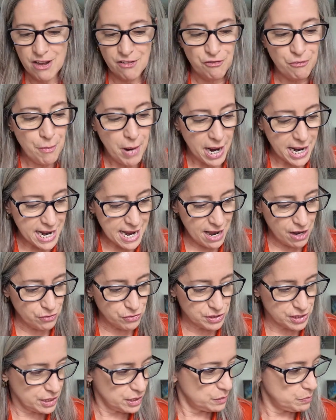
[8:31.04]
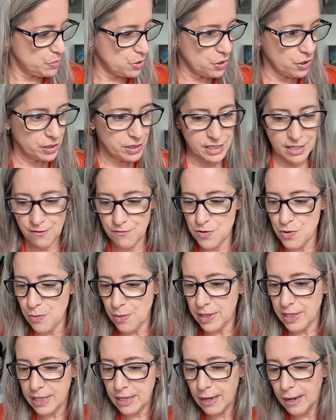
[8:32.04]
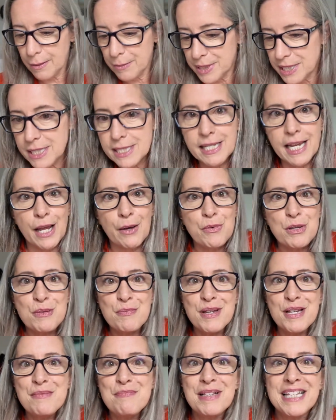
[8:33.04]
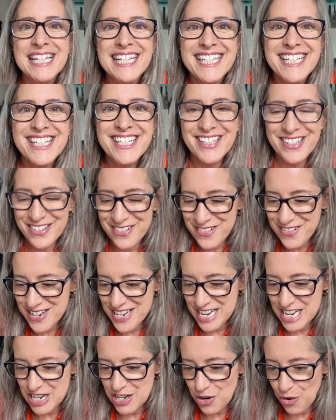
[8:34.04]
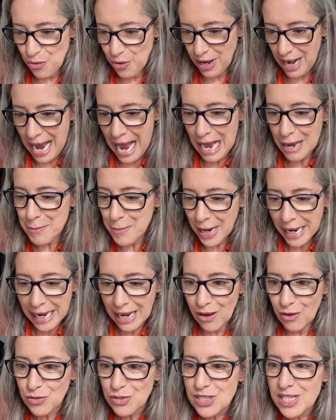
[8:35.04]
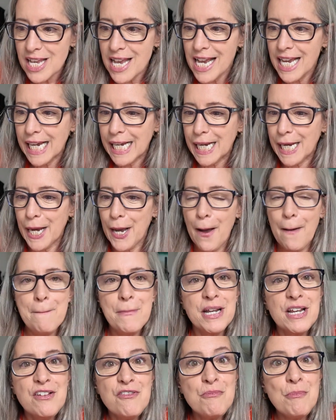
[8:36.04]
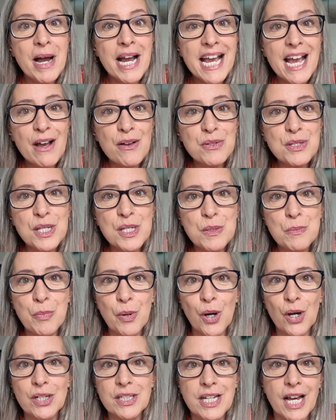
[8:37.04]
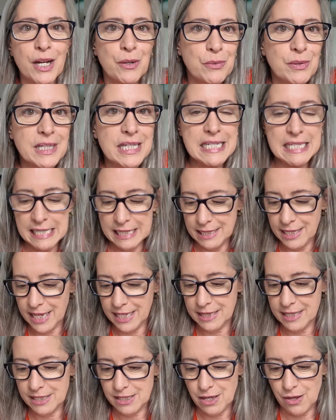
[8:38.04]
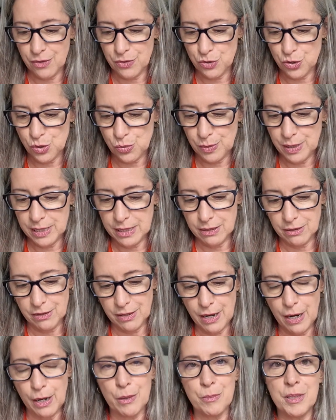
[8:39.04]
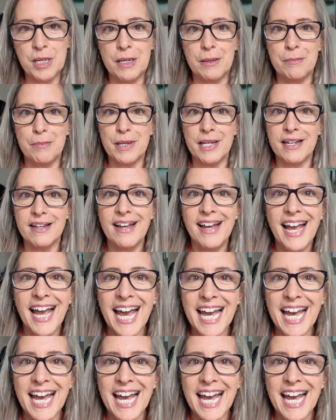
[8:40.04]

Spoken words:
If my house is booked, if you want to come and stay with me, please do, or at my house. But if my house is booked, I really did like this other sweet little Airbnb.